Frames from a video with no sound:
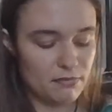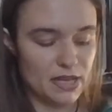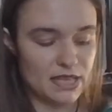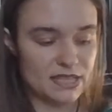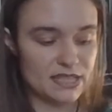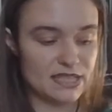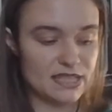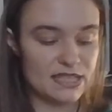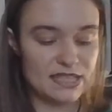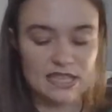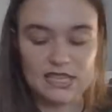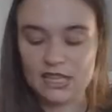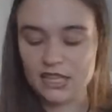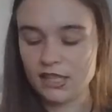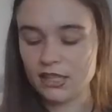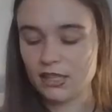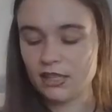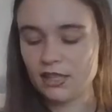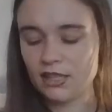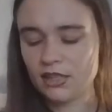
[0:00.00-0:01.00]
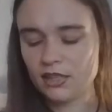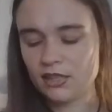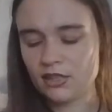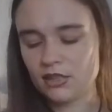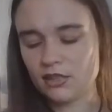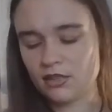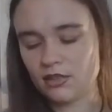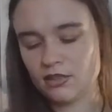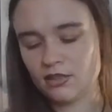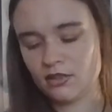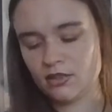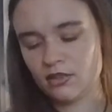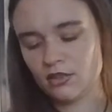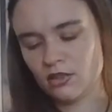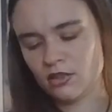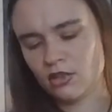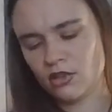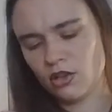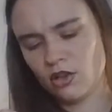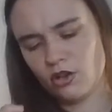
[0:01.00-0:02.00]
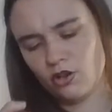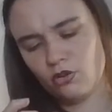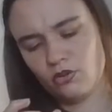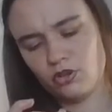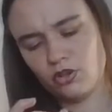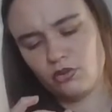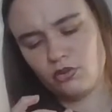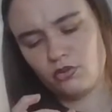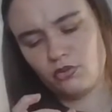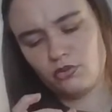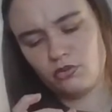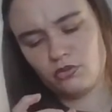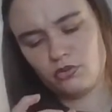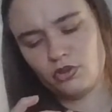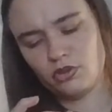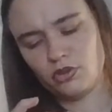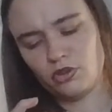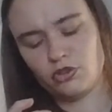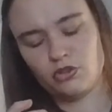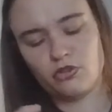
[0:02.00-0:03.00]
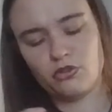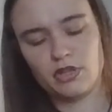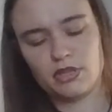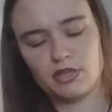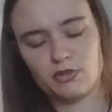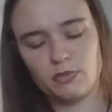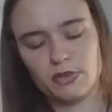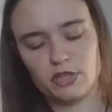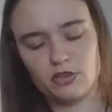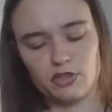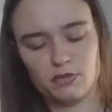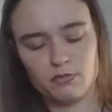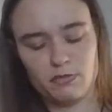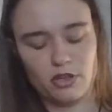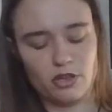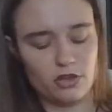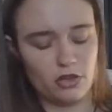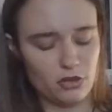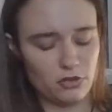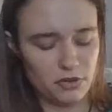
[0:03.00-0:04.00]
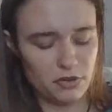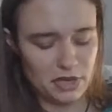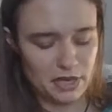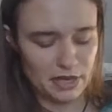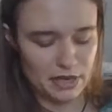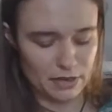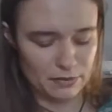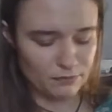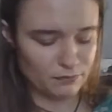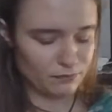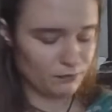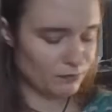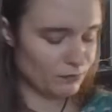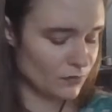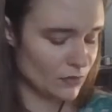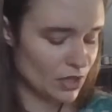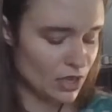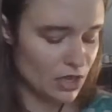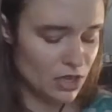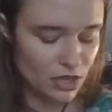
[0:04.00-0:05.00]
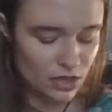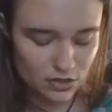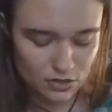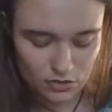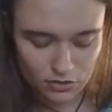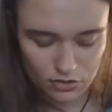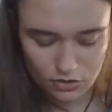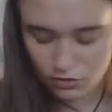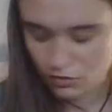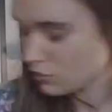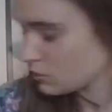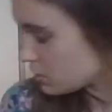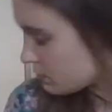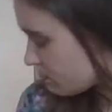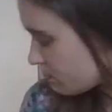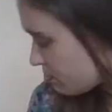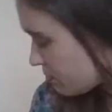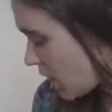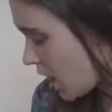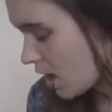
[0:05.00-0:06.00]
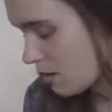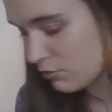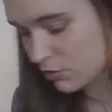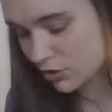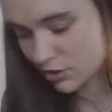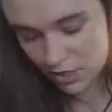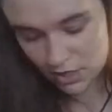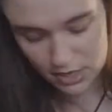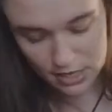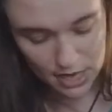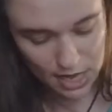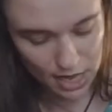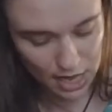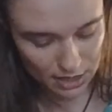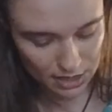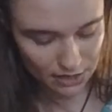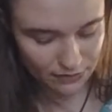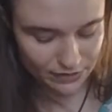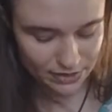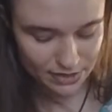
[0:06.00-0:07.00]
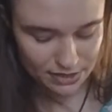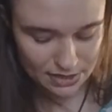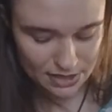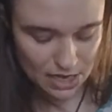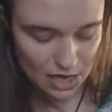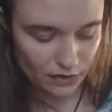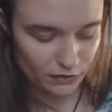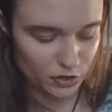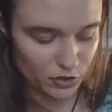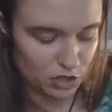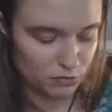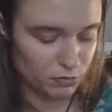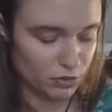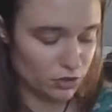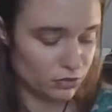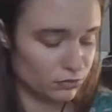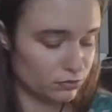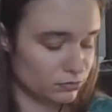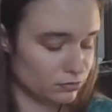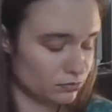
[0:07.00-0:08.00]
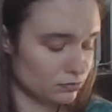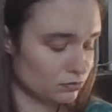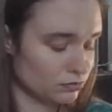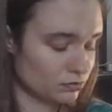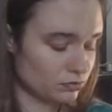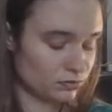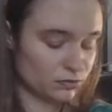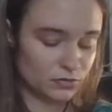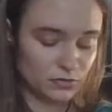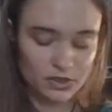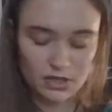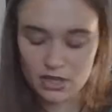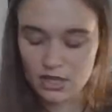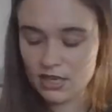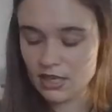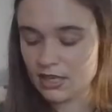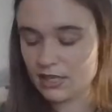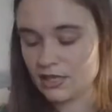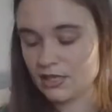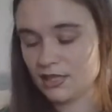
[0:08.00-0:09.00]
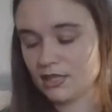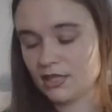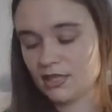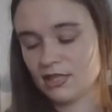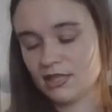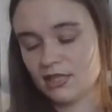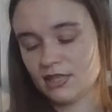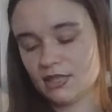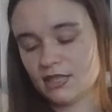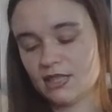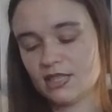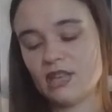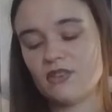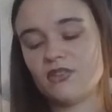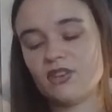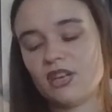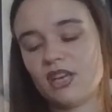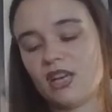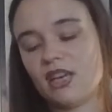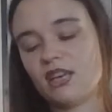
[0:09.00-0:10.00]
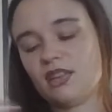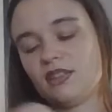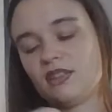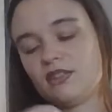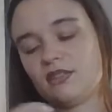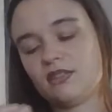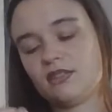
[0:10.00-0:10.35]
steel? Oh no, that's way too small. Okay, so pommels are not even salvageable. This is the 7/8